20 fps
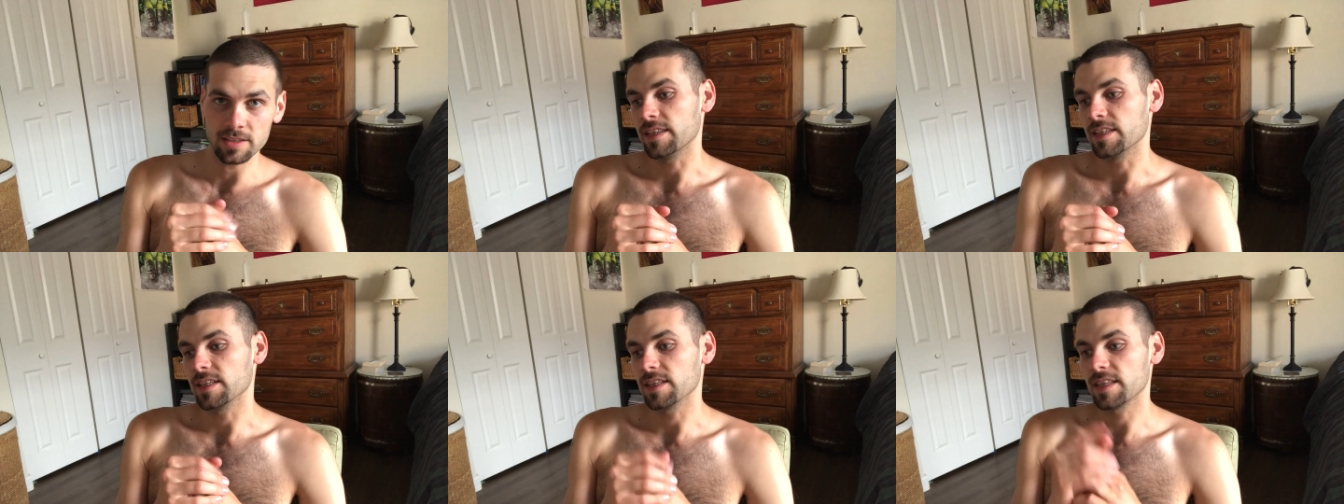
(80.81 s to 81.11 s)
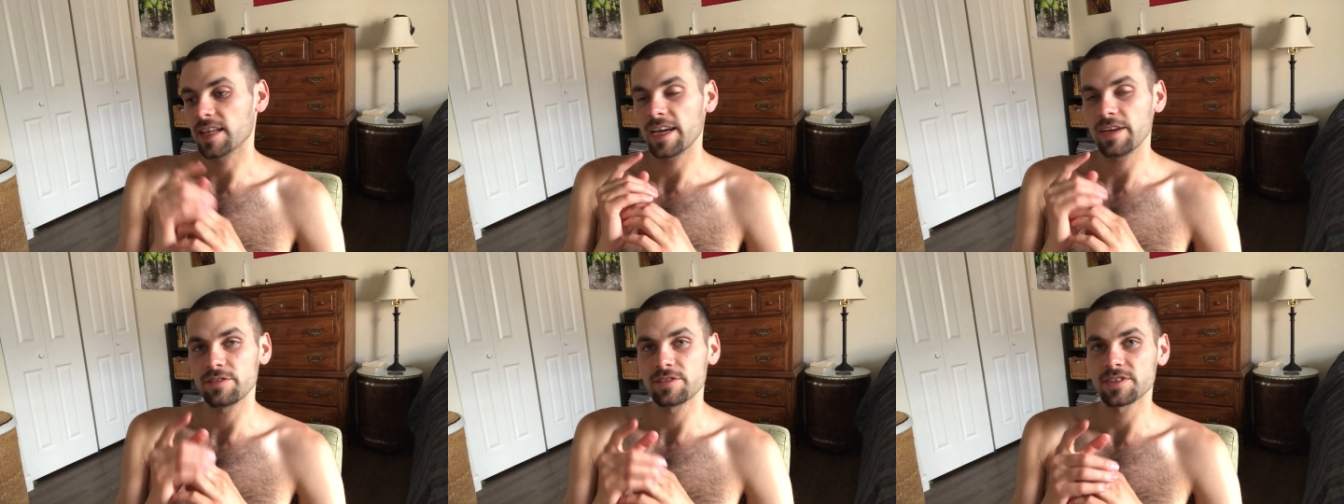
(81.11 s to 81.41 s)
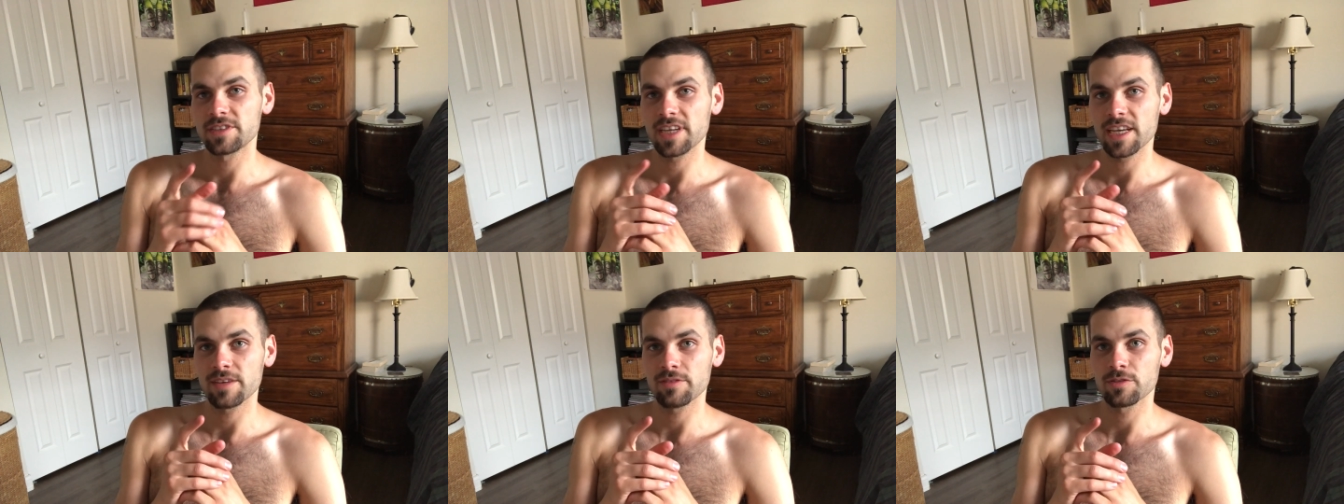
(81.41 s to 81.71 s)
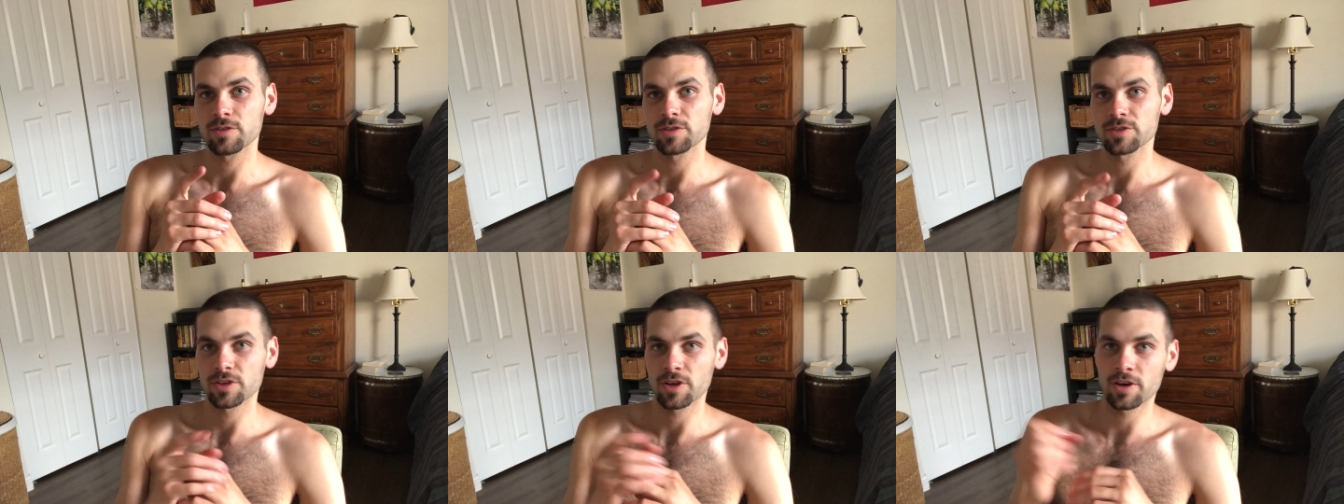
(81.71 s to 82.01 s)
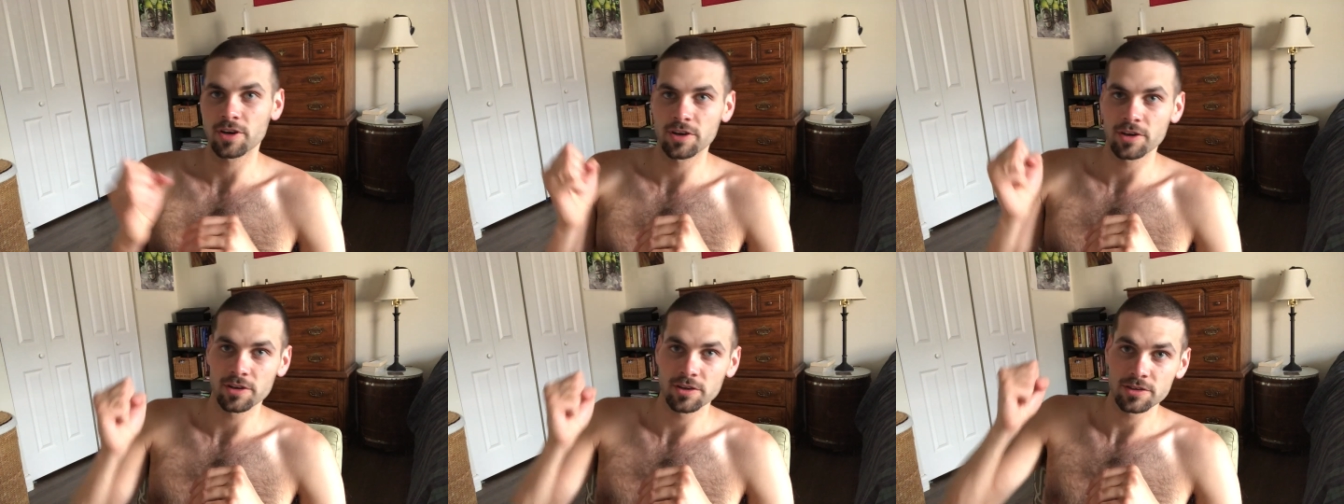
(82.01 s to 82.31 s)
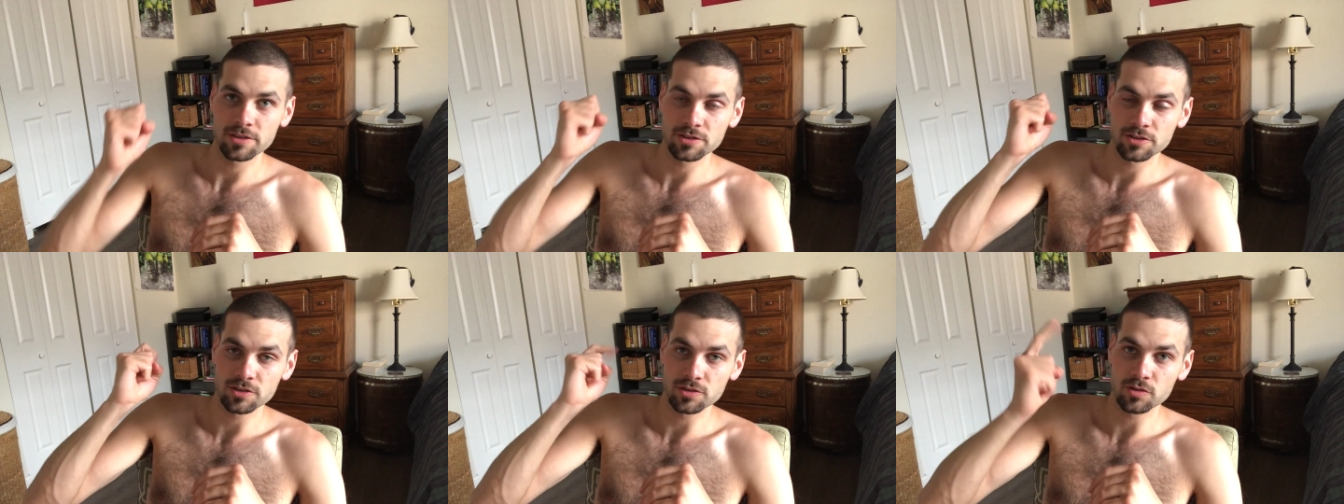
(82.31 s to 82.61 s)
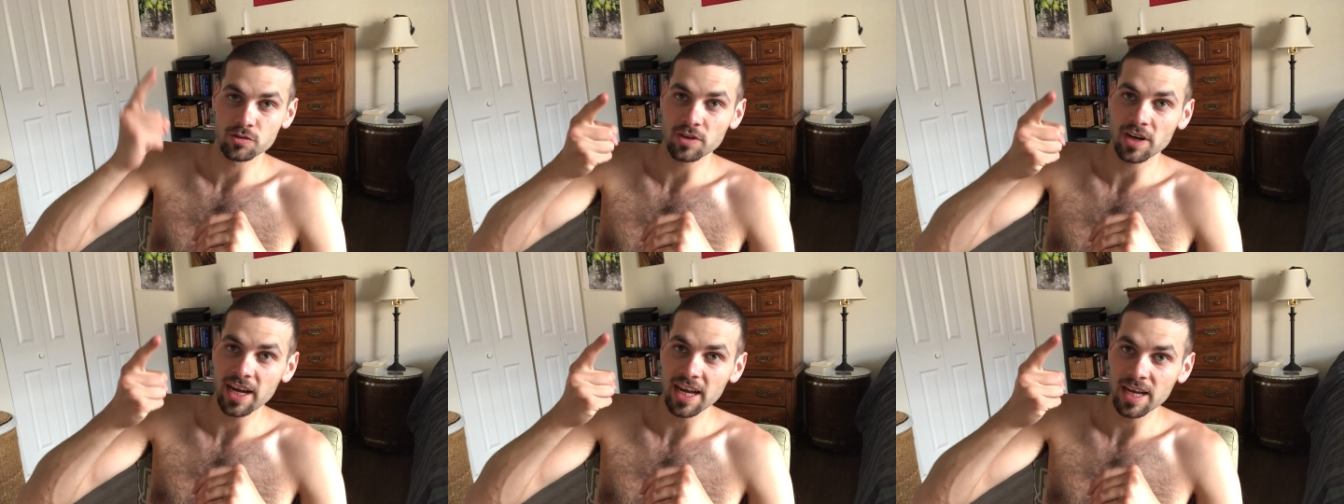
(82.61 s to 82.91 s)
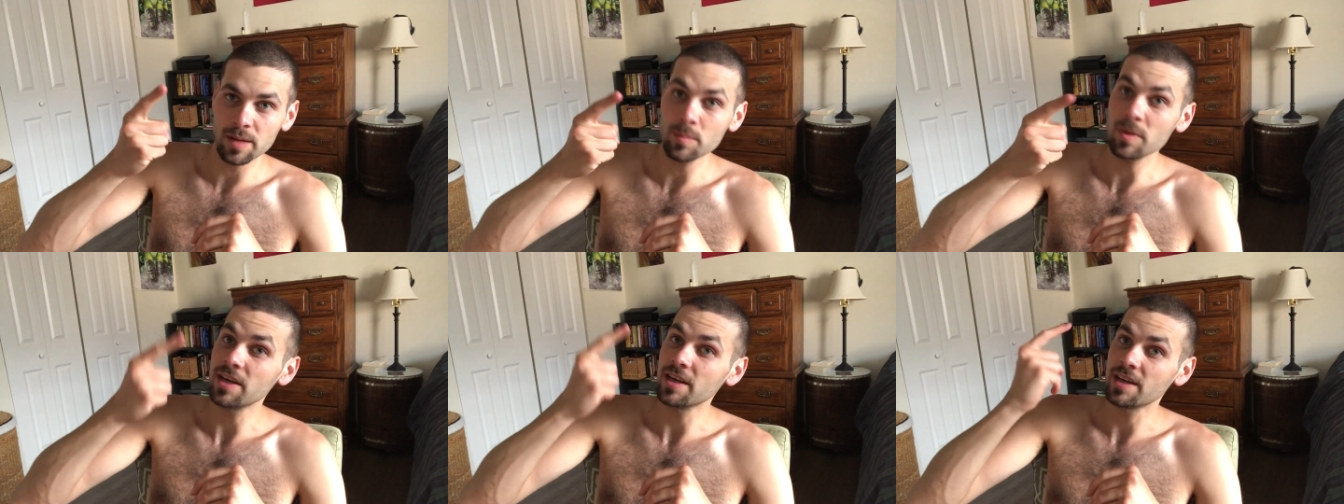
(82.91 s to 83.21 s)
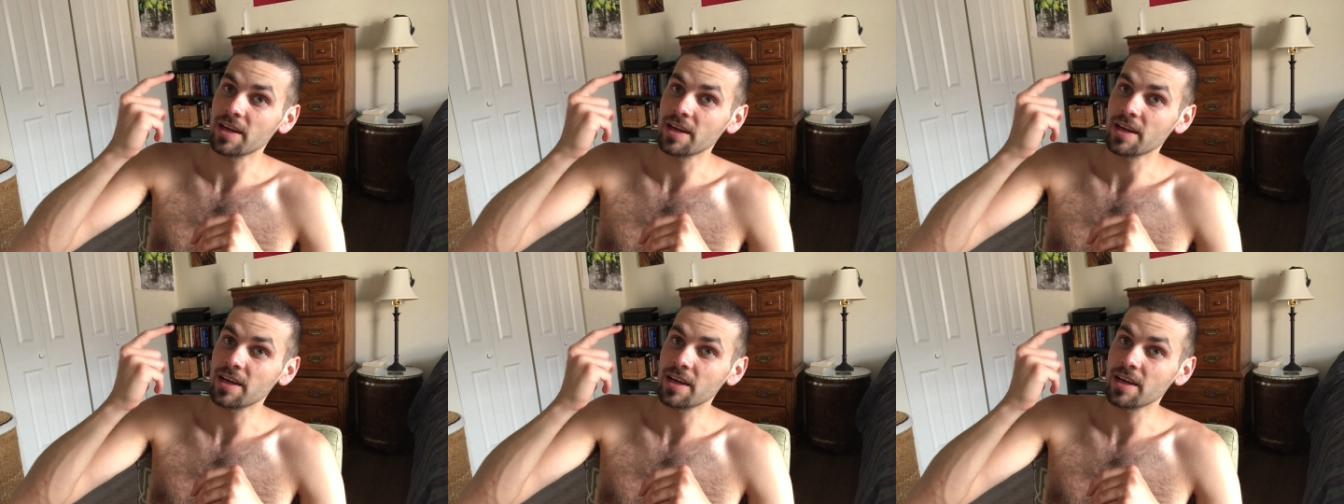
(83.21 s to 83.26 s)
The lifesavers are scribe,